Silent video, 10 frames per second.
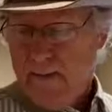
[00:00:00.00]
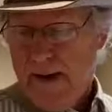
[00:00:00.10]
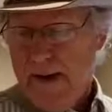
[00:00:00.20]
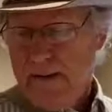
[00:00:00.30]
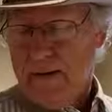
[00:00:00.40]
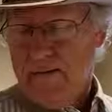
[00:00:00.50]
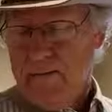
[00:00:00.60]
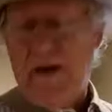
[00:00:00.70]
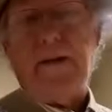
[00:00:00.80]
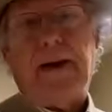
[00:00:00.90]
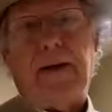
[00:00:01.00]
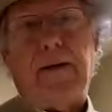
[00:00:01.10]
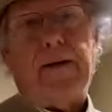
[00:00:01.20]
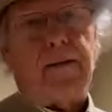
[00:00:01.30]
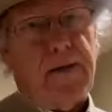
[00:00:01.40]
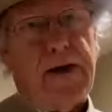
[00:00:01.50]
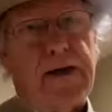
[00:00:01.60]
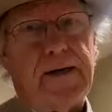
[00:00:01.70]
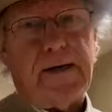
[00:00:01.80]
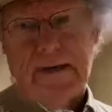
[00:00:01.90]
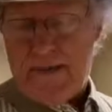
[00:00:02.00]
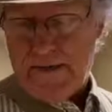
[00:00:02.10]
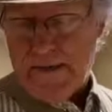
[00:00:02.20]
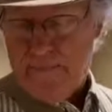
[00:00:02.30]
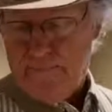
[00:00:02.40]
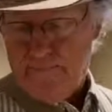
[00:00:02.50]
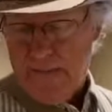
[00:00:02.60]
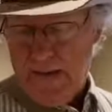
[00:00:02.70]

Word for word: male and female, created he them.